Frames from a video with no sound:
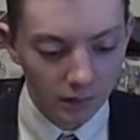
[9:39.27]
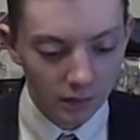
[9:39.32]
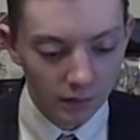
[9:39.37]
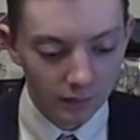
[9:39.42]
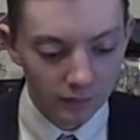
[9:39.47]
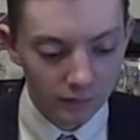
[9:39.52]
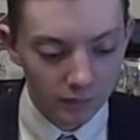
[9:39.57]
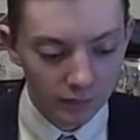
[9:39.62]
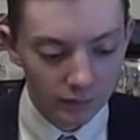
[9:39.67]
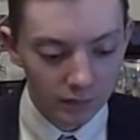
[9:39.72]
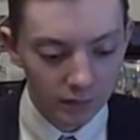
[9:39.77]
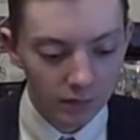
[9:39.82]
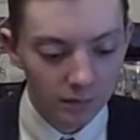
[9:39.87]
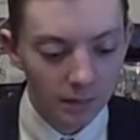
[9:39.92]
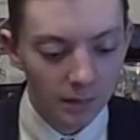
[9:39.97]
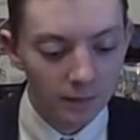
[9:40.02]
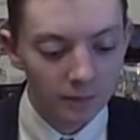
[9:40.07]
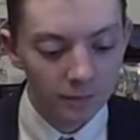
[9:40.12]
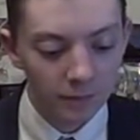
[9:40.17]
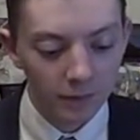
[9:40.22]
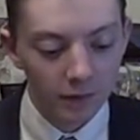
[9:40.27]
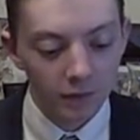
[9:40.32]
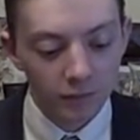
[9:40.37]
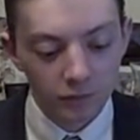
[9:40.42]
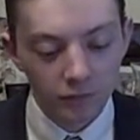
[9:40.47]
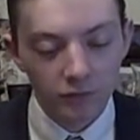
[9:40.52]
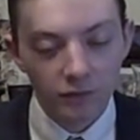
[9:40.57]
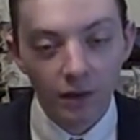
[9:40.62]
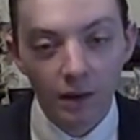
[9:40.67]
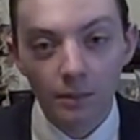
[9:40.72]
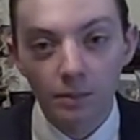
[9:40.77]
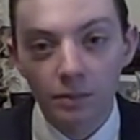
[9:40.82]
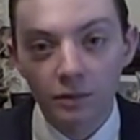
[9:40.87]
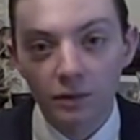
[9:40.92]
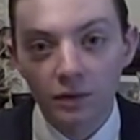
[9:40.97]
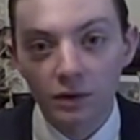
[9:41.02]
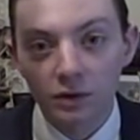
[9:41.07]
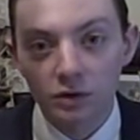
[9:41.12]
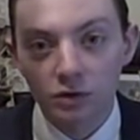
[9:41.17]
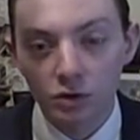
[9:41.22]
I have no idea. Maybe it's because they're
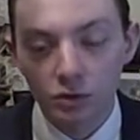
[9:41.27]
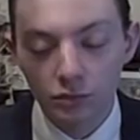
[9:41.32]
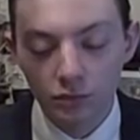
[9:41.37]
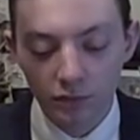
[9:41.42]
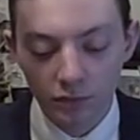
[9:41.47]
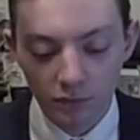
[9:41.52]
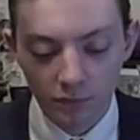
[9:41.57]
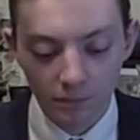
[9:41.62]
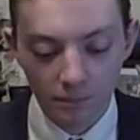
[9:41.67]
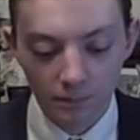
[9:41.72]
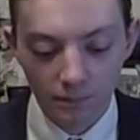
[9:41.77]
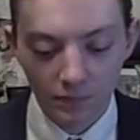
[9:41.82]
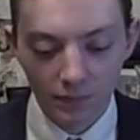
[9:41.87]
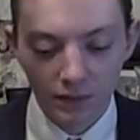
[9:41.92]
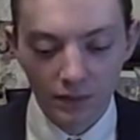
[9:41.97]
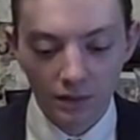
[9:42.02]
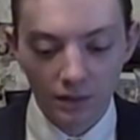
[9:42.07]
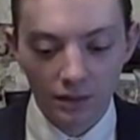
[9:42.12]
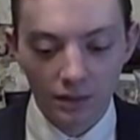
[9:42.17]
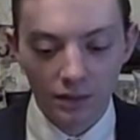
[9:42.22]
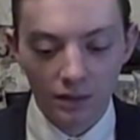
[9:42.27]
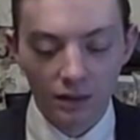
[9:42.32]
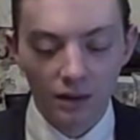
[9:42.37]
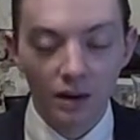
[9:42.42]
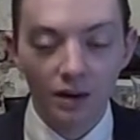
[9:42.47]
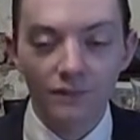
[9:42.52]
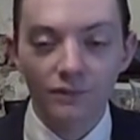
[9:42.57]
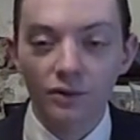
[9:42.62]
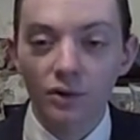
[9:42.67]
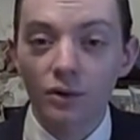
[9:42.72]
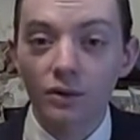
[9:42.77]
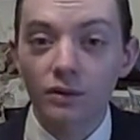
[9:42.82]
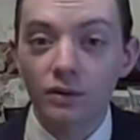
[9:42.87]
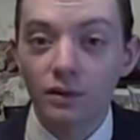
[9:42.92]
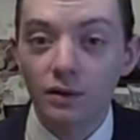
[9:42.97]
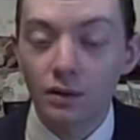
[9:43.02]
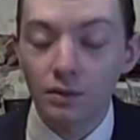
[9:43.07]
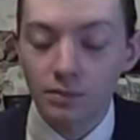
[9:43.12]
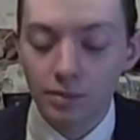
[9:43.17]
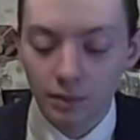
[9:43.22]
10% juice. I have no
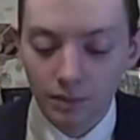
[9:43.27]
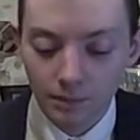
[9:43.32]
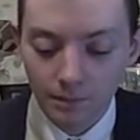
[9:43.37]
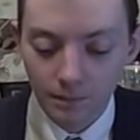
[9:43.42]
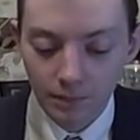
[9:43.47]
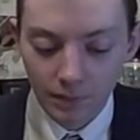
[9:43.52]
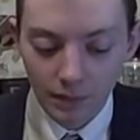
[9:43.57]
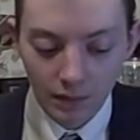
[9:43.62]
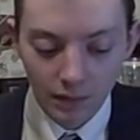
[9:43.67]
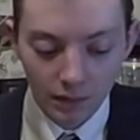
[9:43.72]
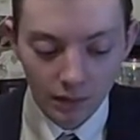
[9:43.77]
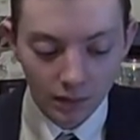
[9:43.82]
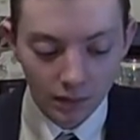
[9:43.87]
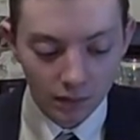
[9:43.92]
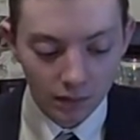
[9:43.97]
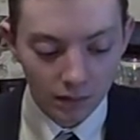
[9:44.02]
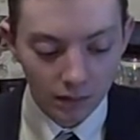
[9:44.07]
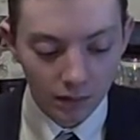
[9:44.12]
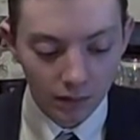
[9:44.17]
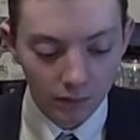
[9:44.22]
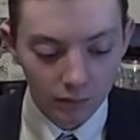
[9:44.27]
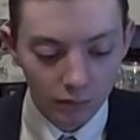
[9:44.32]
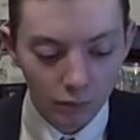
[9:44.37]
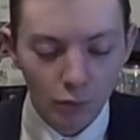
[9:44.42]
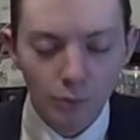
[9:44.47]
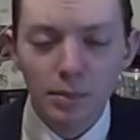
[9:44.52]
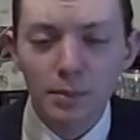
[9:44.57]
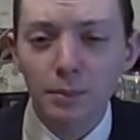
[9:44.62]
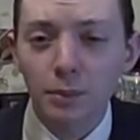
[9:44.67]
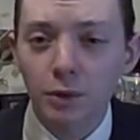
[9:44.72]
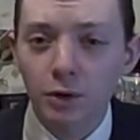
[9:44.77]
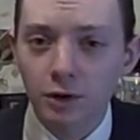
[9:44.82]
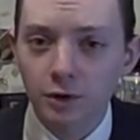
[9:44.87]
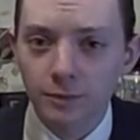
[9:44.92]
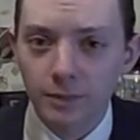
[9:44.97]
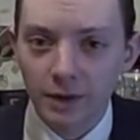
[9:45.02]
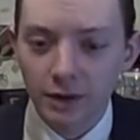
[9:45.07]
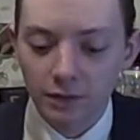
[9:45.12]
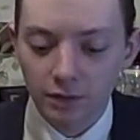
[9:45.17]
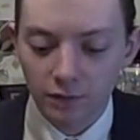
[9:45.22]
idea, but, you know, a little bit more
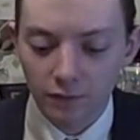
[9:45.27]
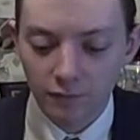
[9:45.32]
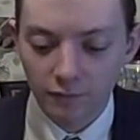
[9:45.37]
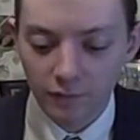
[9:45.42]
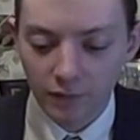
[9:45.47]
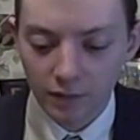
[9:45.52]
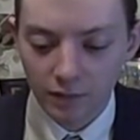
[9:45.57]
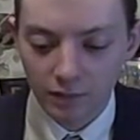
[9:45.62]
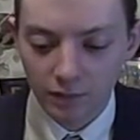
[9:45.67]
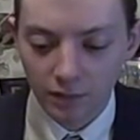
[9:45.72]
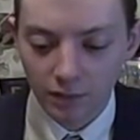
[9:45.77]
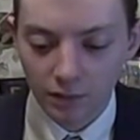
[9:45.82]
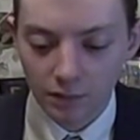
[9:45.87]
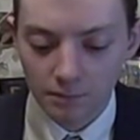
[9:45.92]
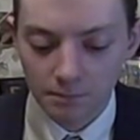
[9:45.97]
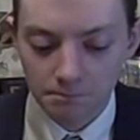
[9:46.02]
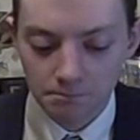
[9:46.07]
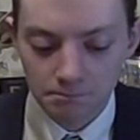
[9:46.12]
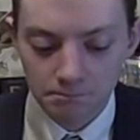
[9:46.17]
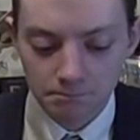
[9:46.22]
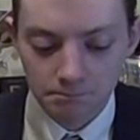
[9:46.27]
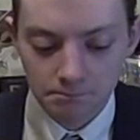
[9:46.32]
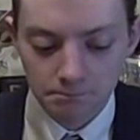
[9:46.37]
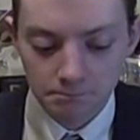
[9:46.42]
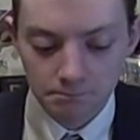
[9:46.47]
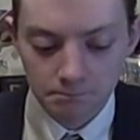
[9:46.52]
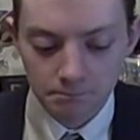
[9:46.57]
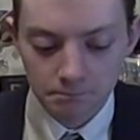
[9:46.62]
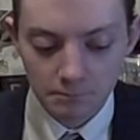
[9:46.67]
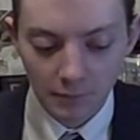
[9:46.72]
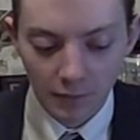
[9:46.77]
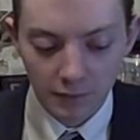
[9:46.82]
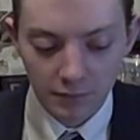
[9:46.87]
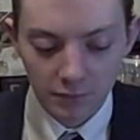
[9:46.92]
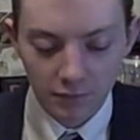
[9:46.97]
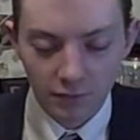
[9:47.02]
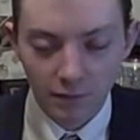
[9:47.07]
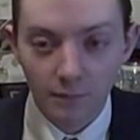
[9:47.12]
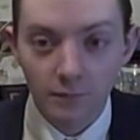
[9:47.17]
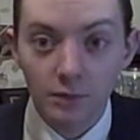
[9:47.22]
expensive and uh,
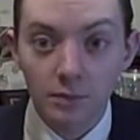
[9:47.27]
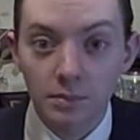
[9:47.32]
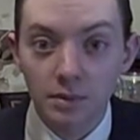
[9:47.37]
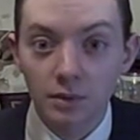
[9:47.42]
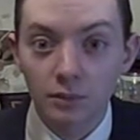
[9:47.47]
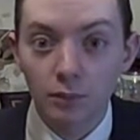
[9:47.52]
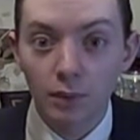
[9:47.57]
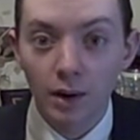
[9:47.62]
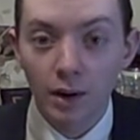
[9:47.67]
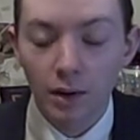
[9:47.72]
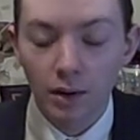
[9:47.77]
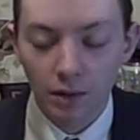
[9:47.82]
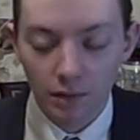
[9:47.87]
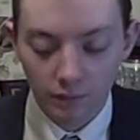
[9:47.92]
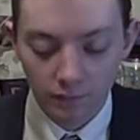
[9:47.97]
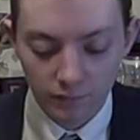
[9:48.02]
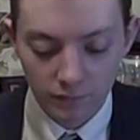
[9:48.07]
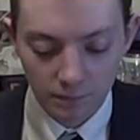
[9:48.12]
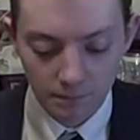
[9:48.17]
just something to be aware of.